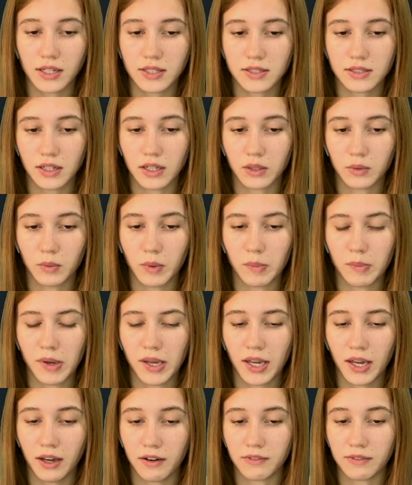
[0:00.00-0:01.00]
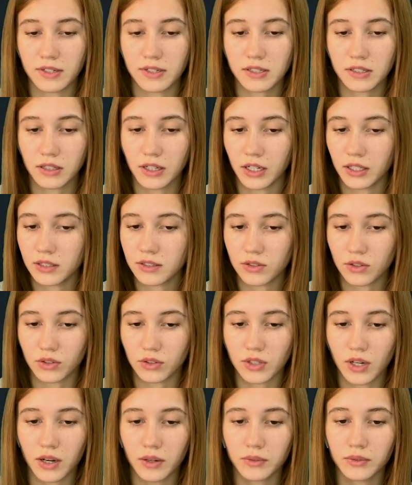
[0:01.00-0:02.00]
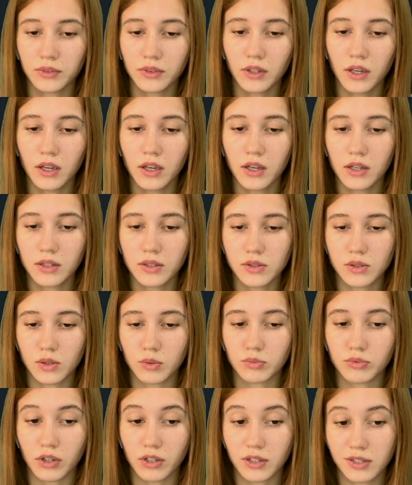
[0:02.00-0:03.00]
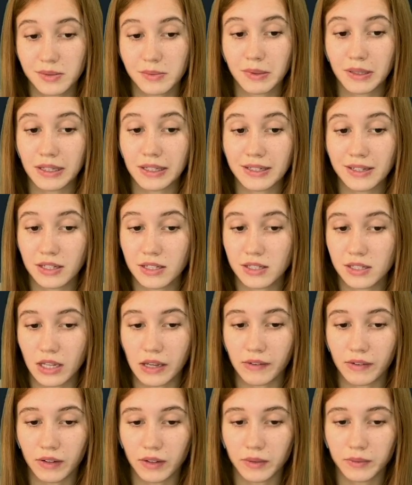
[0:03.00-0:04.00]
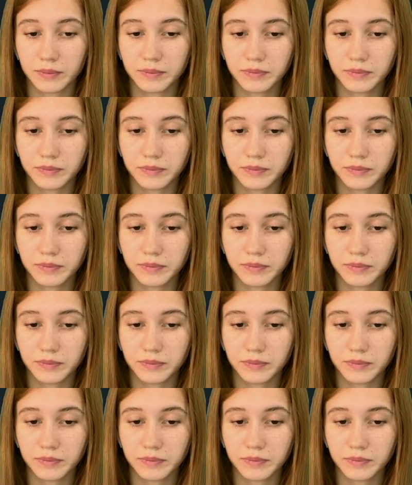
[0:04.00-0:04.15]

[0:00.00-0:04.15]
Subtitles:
that we may have a slight drawdown to approximately this level.